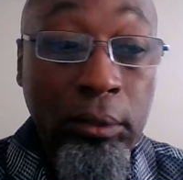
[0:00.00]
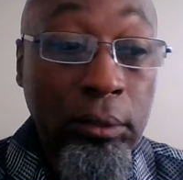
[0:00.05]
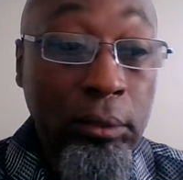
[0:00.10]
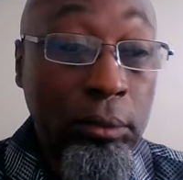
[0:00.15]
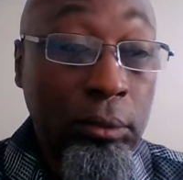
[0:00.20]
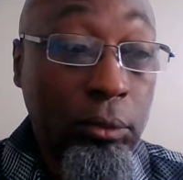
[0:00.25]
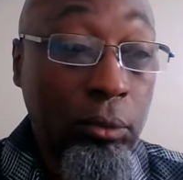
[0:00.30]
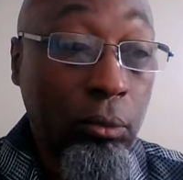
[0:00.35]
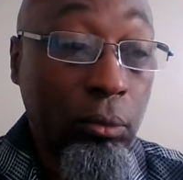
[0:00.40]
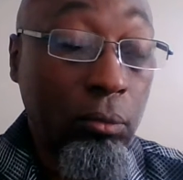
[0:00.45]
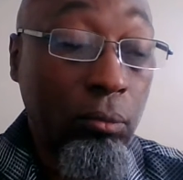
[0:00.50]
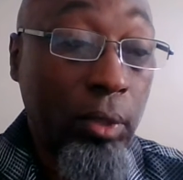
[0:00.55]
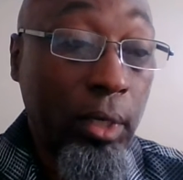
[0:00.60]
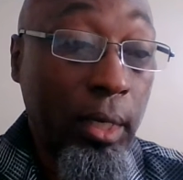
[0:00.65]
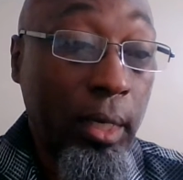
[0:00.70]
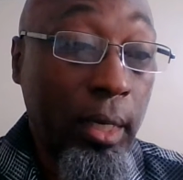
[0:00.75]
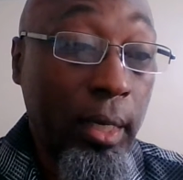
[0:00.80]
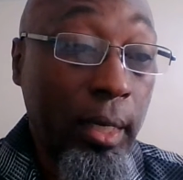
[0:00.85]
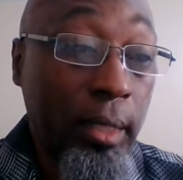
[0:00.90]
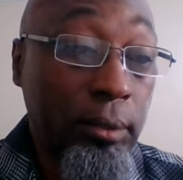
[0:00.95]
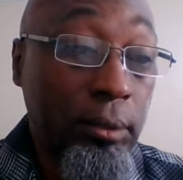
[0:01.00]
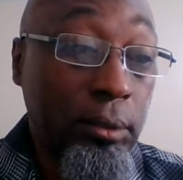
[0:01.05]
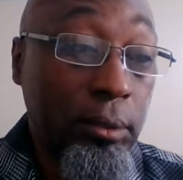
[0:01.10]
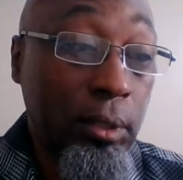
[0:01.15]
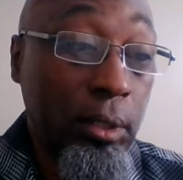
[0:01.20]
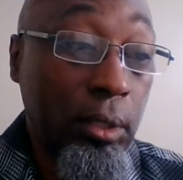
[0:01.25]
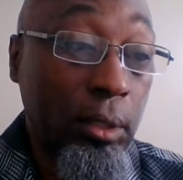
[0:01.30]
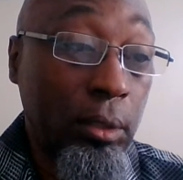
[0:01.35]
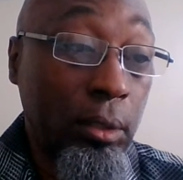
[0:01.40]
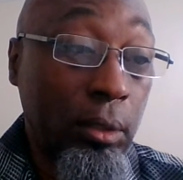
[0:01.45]
So the one guy
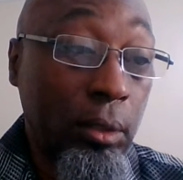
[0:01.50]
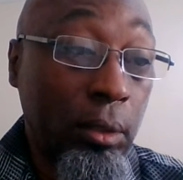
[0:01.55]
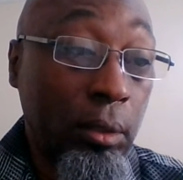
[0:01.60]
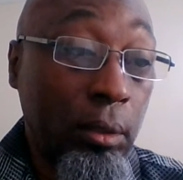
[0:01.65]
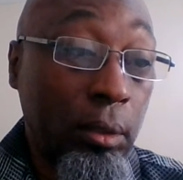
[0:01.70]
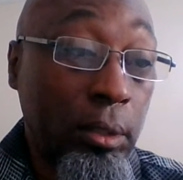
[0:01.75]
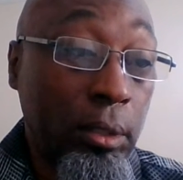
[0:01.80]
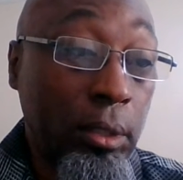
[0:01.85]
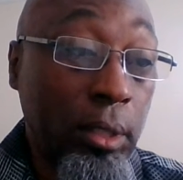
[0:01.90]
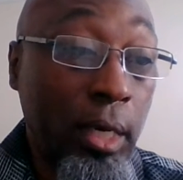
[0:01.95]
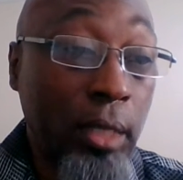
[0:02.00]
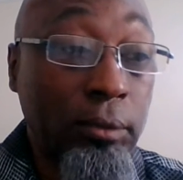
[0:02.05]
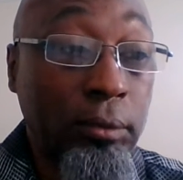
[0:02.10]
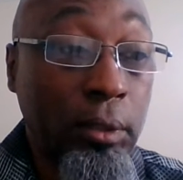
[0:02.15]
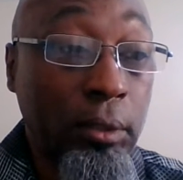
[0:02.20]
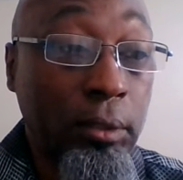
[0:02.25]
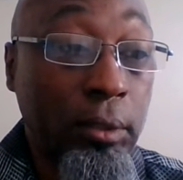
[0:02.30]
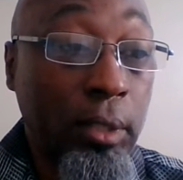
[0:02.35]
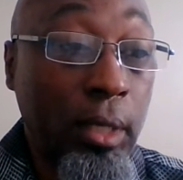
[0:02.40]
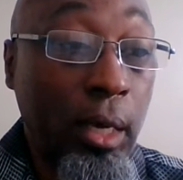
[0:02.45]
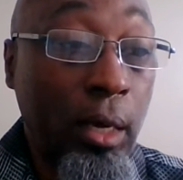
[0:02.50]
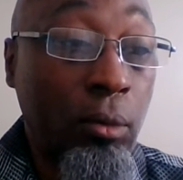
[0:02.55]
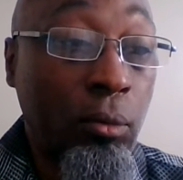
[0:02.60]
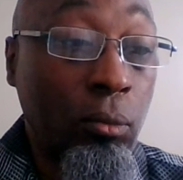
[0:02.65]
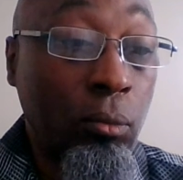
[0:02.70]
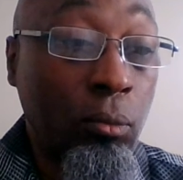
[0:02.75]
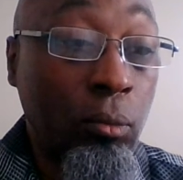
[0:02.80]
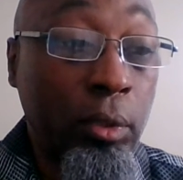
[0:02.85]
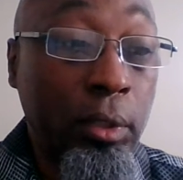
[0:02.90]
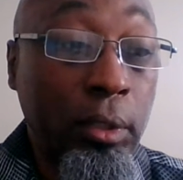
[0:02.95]
say, he asked the other guy,
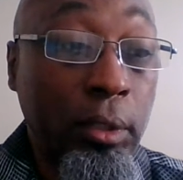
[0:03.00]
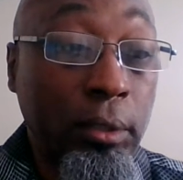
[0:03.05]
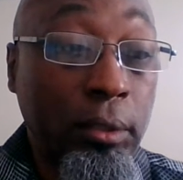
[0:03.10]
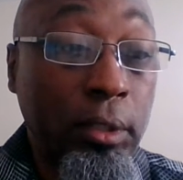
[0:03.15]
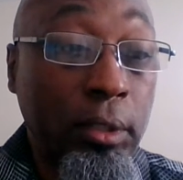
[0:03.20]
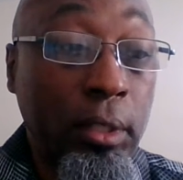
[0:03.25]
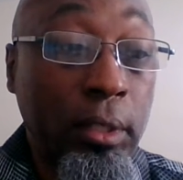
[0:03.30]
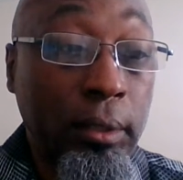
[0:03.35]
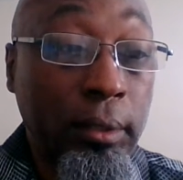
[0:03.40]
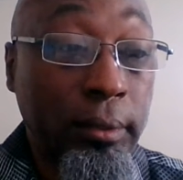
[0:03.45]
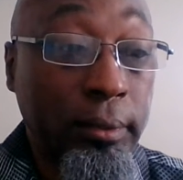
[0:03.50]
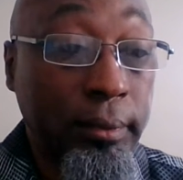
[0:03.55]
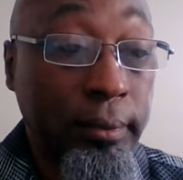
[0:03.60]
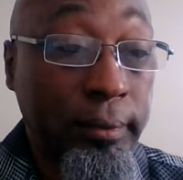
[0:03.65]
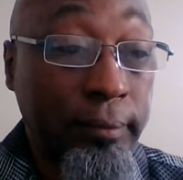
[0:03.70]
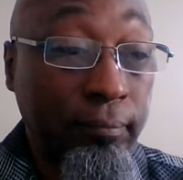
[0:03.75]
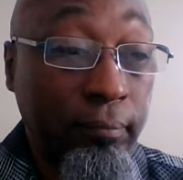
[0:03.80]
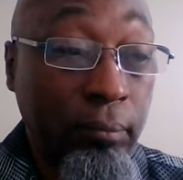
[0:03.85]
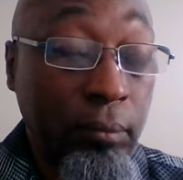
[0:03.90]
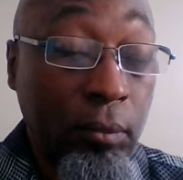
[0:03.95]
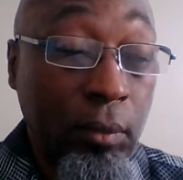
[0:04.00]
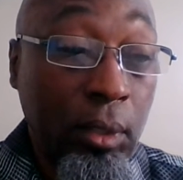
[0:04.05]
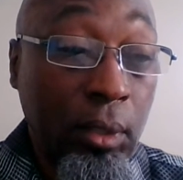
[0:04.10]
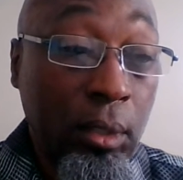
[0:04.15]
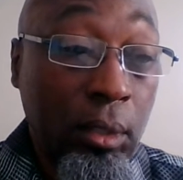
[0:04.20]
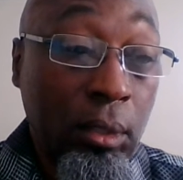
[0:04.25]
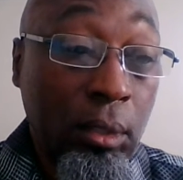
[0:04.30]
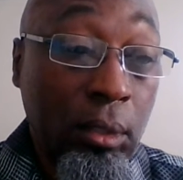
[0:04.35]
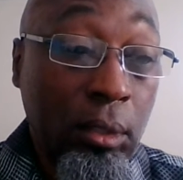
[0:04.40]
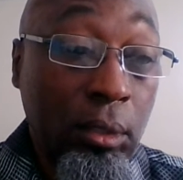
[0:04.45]
what did he think?
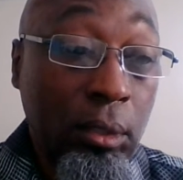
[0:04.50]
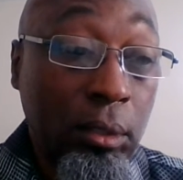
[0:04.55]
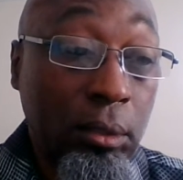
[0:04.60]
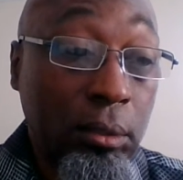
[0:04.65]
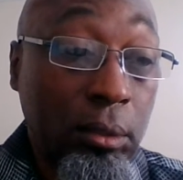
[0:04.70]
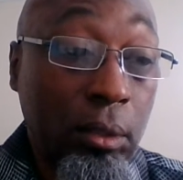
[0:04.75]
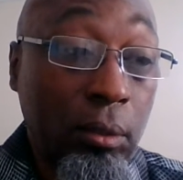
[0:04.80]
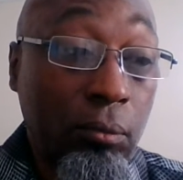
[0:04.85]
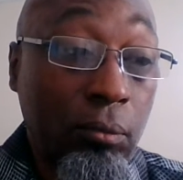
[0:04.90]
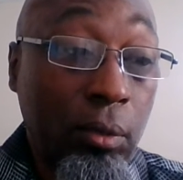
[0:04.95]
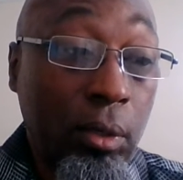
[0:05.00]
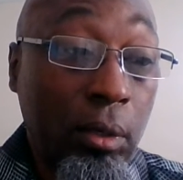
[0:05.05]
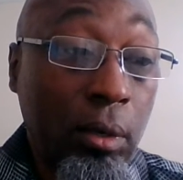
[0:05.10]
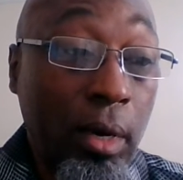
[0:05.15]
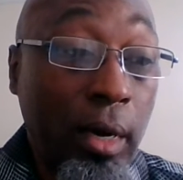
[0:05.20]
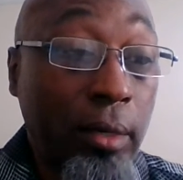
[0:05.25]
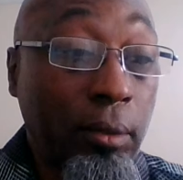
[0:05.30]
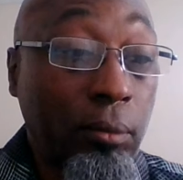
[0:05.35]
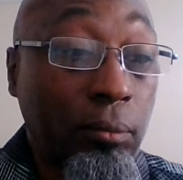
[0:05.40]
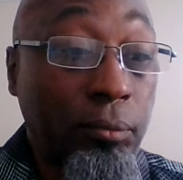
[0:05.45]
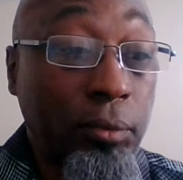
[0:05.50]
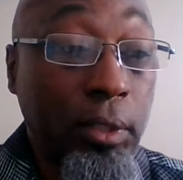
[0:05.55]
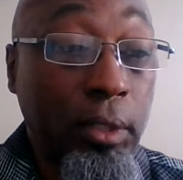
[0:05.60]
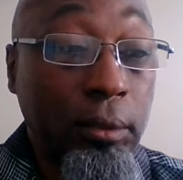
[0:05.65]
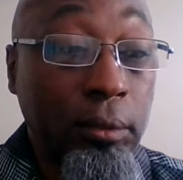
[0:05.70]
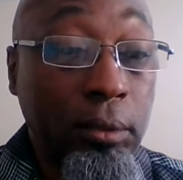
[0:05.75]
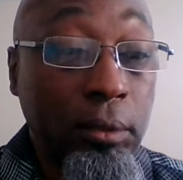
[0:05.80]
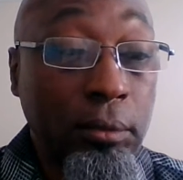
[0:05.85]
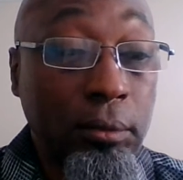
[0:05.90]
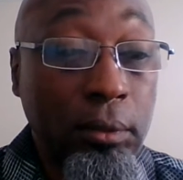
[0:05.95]
He said, well, I don't
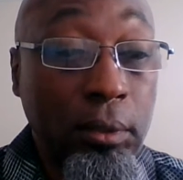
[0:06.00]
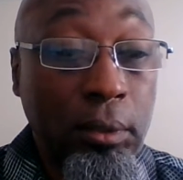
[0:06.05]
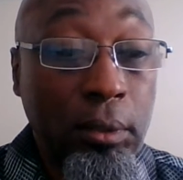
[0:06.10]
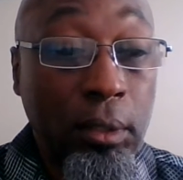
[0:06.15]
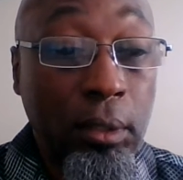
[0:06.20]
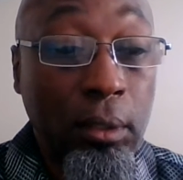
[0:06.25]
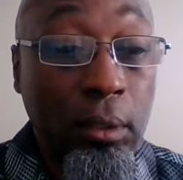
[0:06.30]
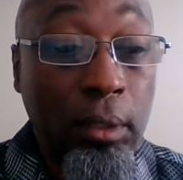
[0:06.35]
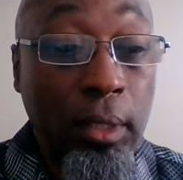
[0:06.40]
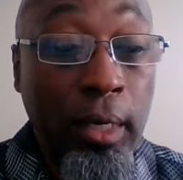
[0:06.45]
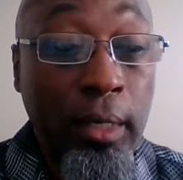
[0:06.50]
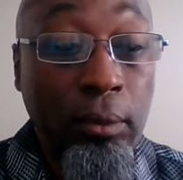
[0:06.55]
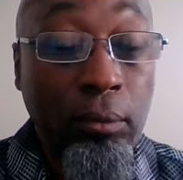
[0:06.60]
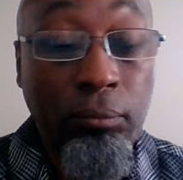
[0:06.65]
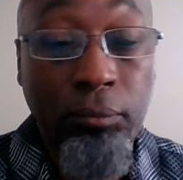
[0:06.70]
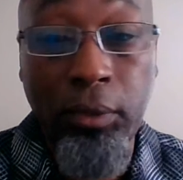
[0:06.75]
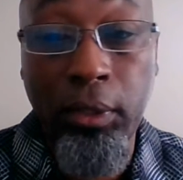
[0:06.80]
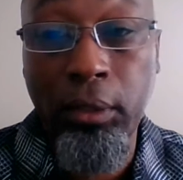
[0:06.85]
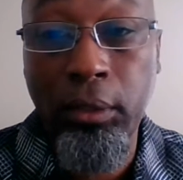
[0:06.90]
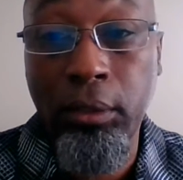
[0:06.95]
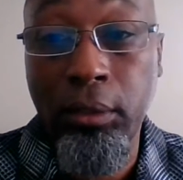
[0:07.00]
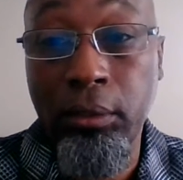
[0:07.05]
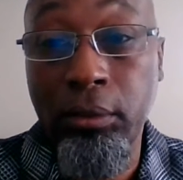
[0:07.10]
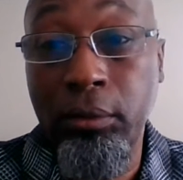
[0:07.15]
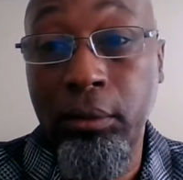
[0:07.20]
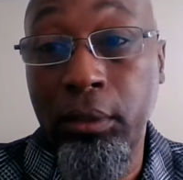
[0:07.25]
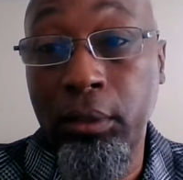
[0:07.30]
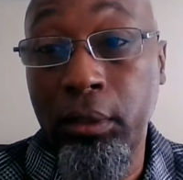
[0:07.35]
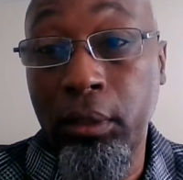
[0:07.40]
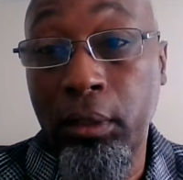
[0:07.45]
think he's
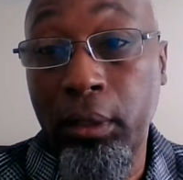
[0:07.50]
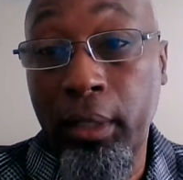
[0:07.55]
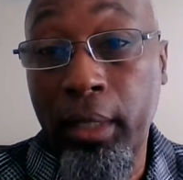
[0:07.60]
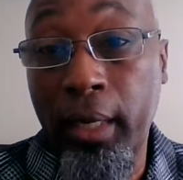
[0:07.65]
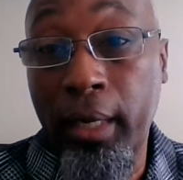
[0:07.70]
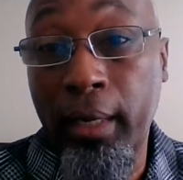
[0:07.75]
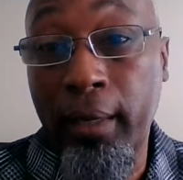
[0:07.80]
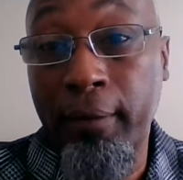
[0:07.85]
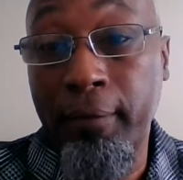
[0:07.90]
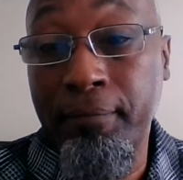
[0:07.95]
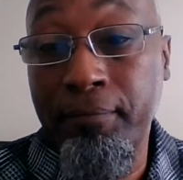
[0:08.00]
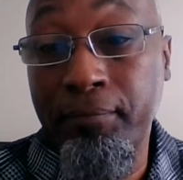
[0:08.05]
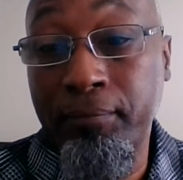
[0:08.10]
the guy.